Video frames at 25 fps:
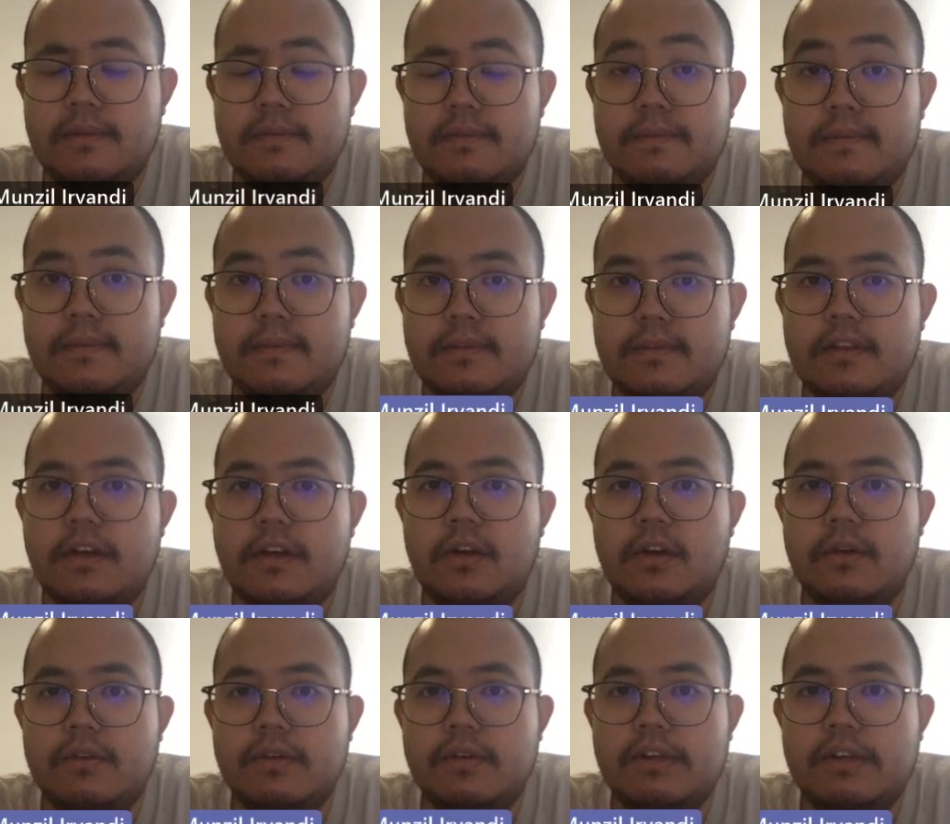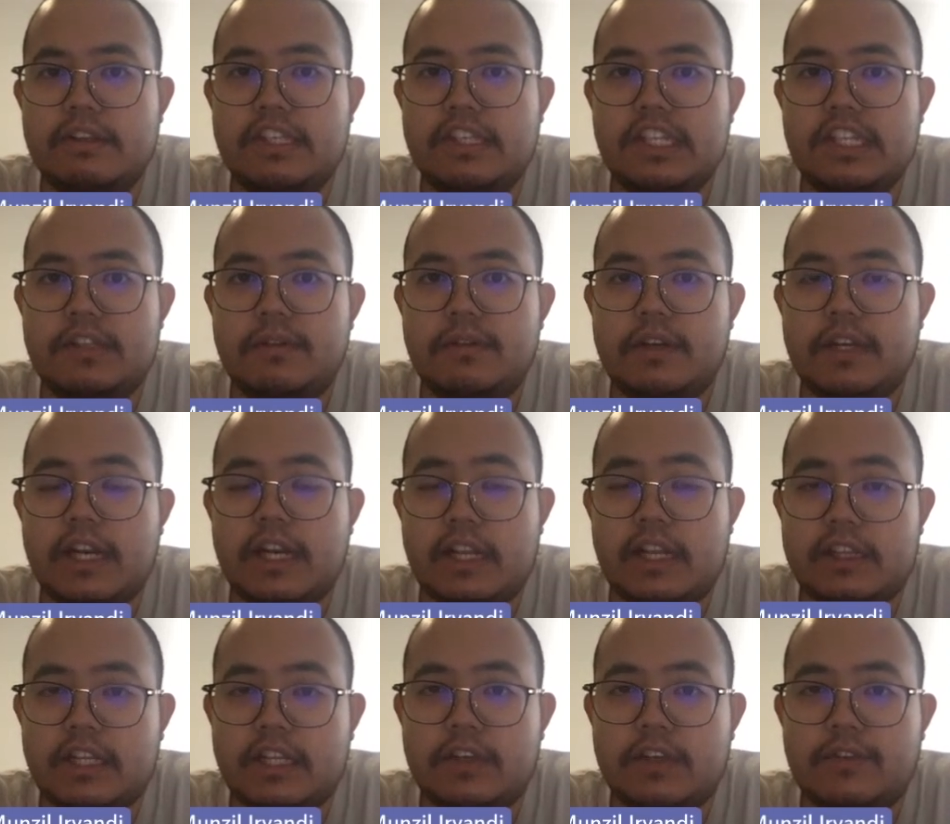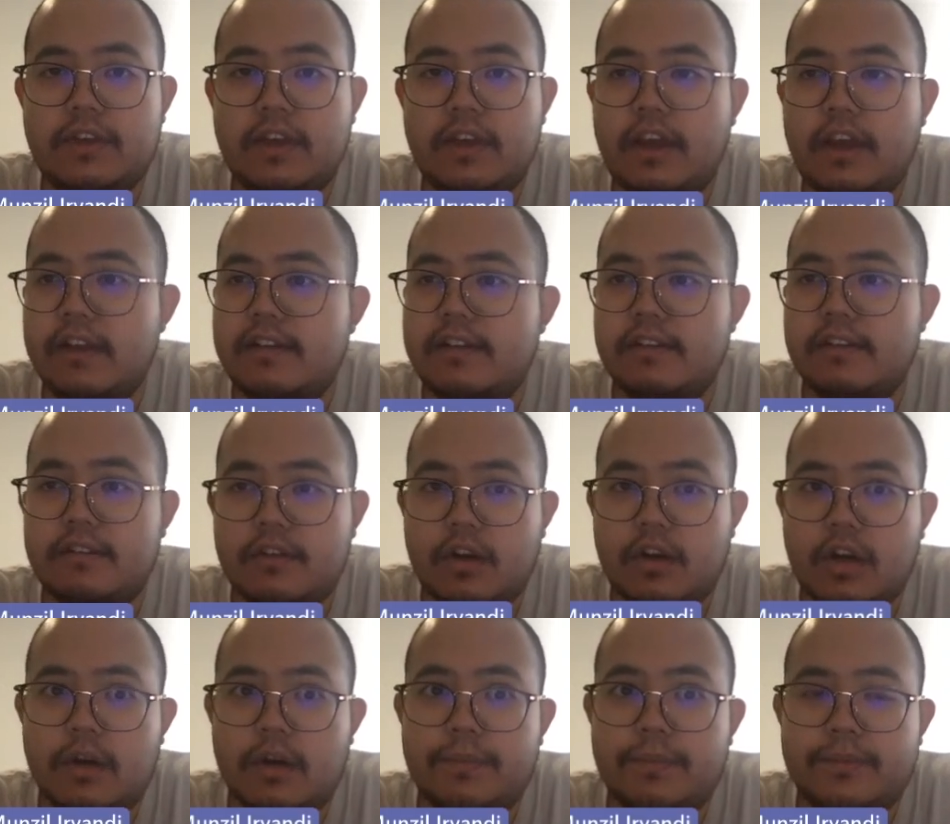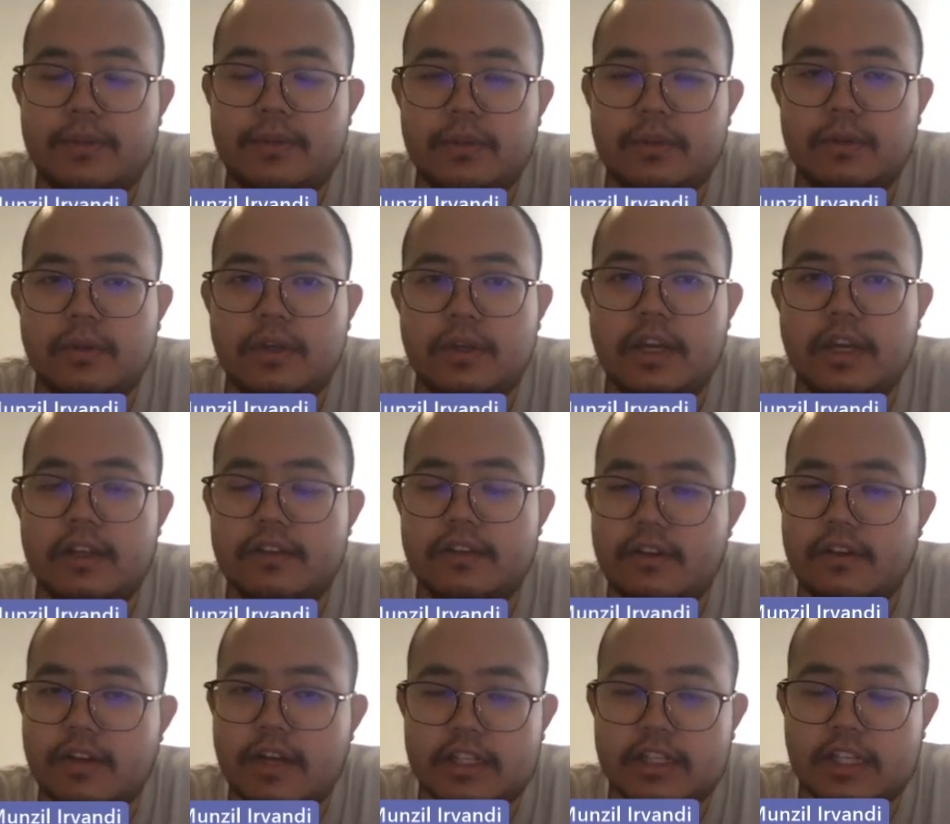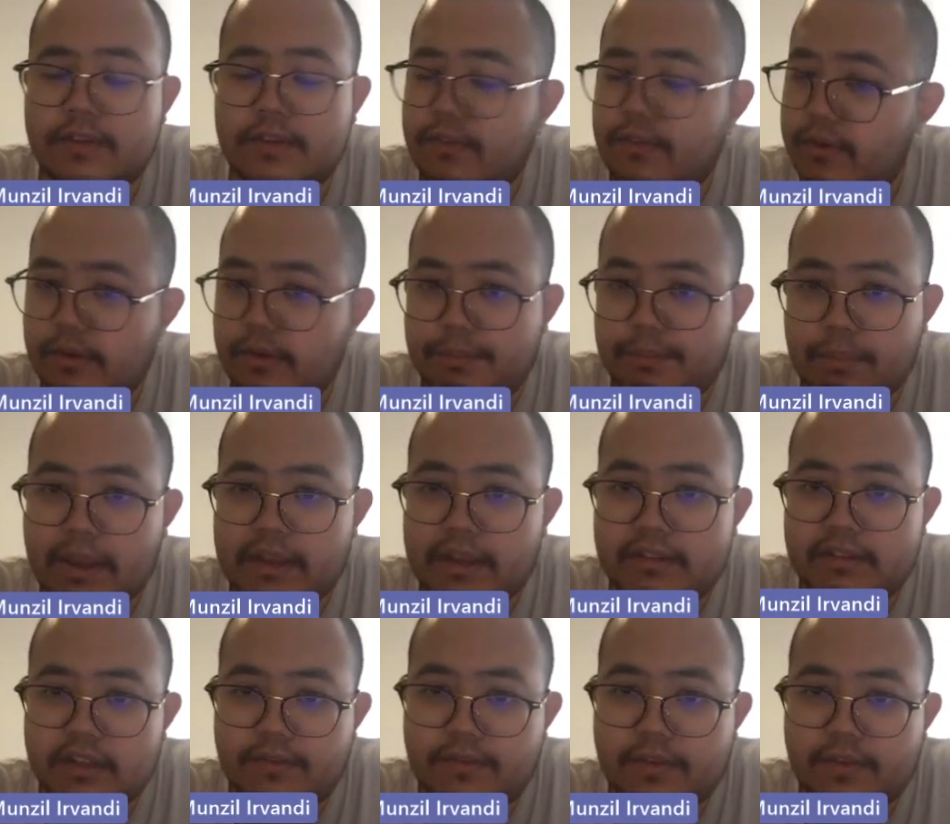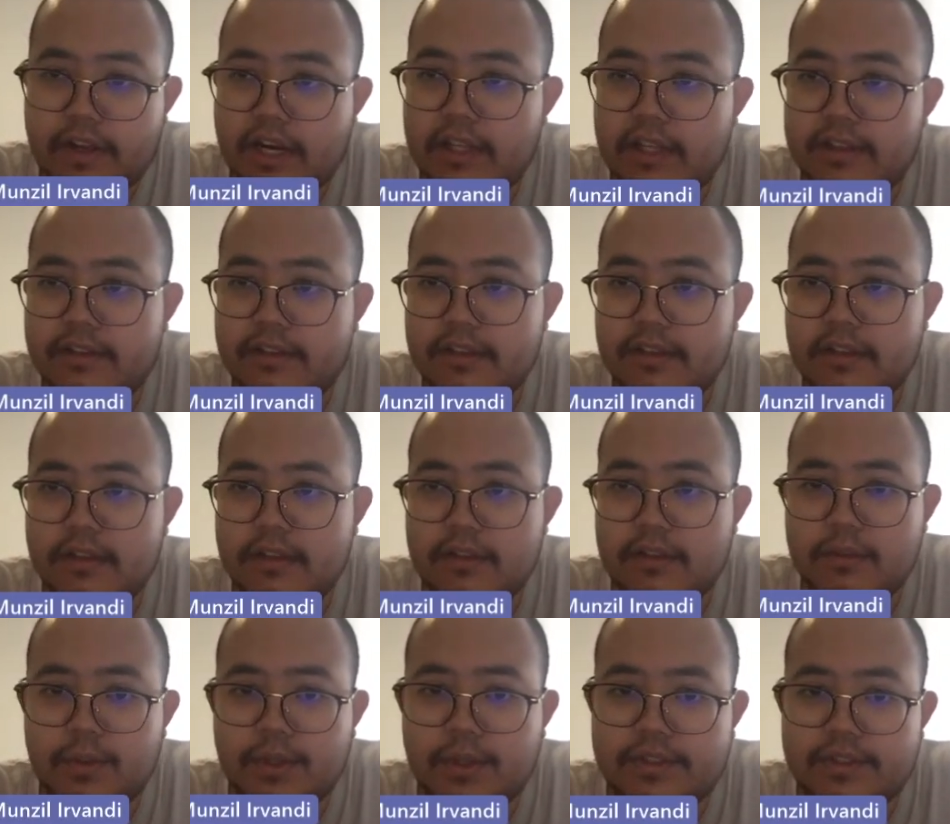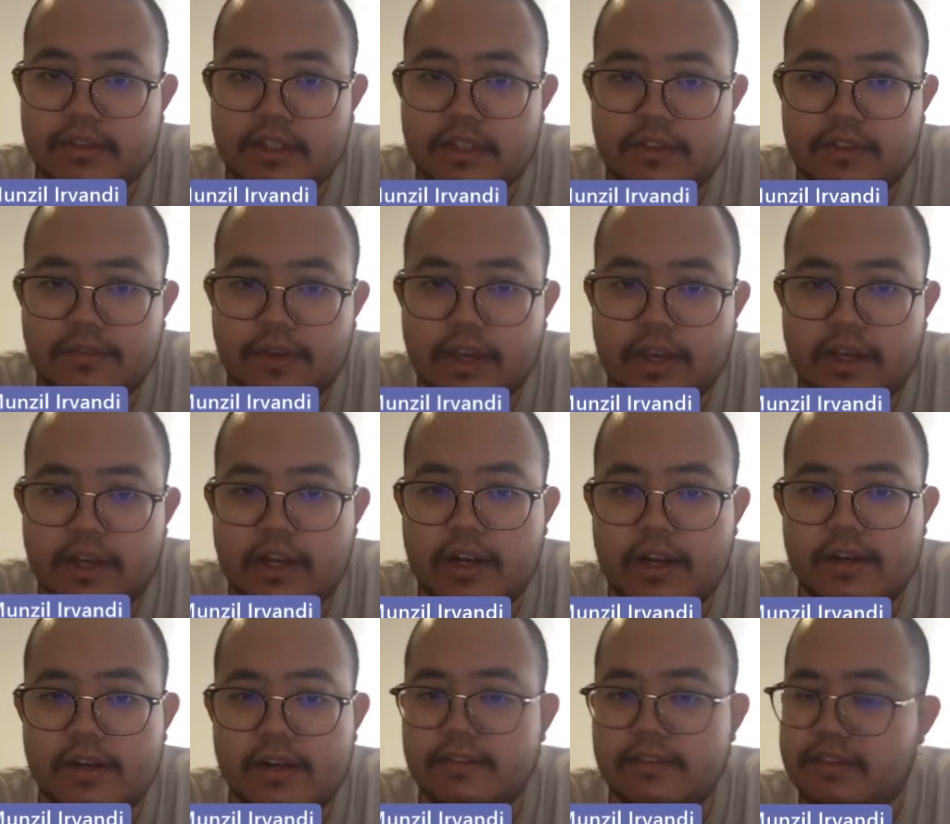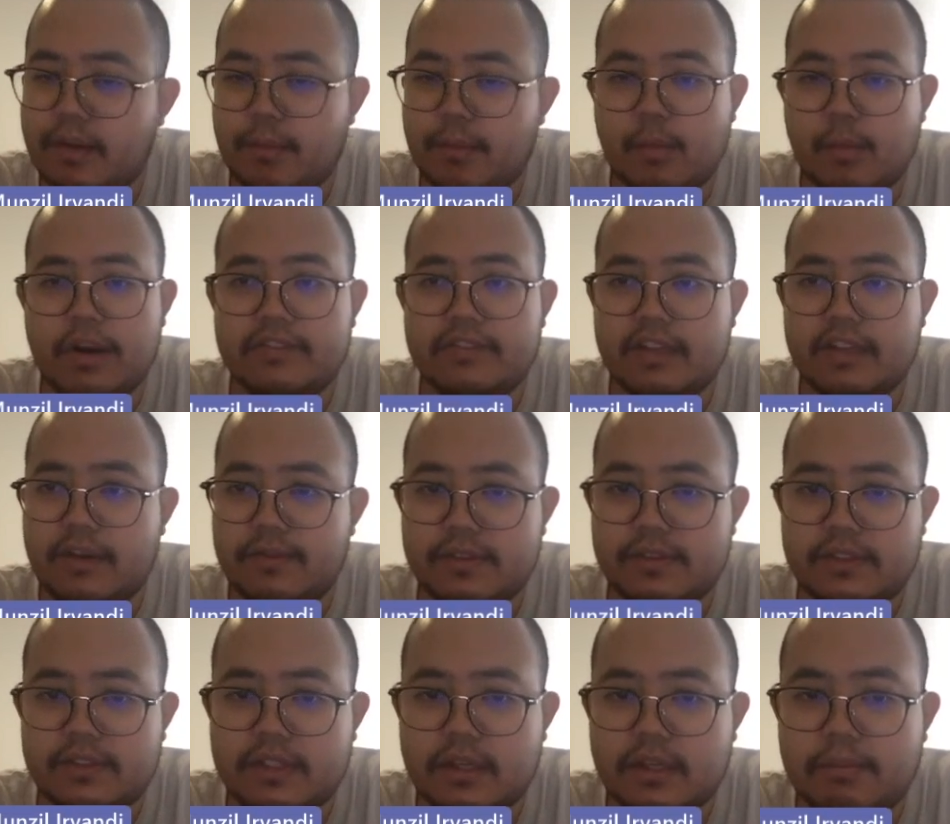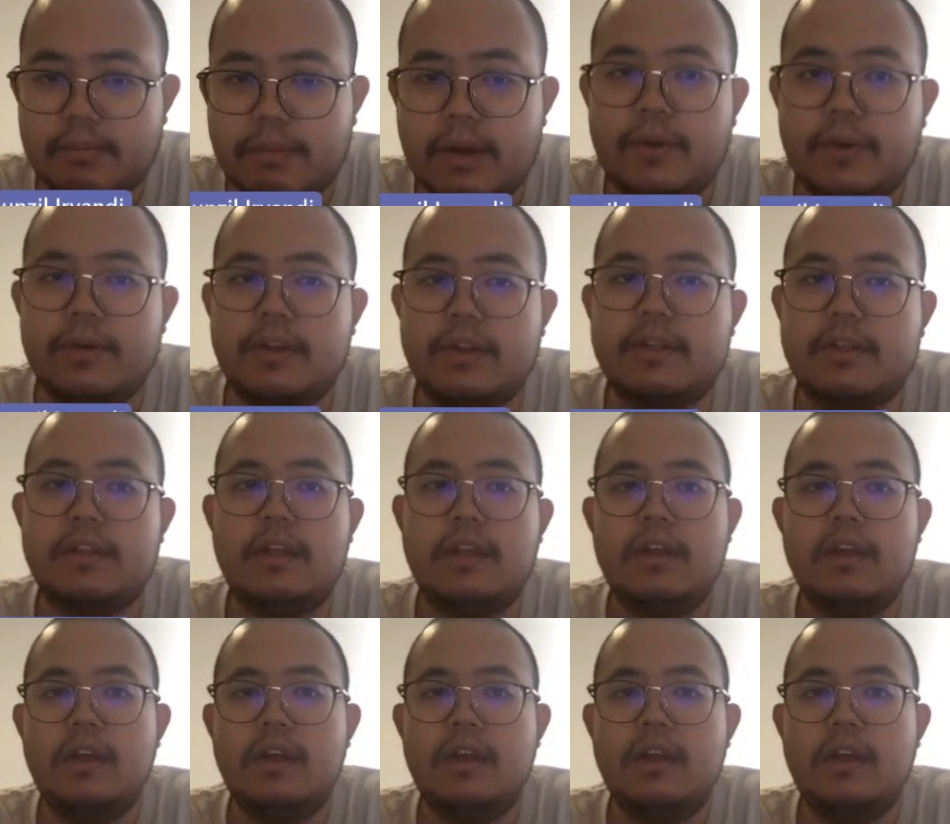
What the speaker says: So the descriptive analytic is a scope to gather data from the past event until recent event and then summarize everything about it.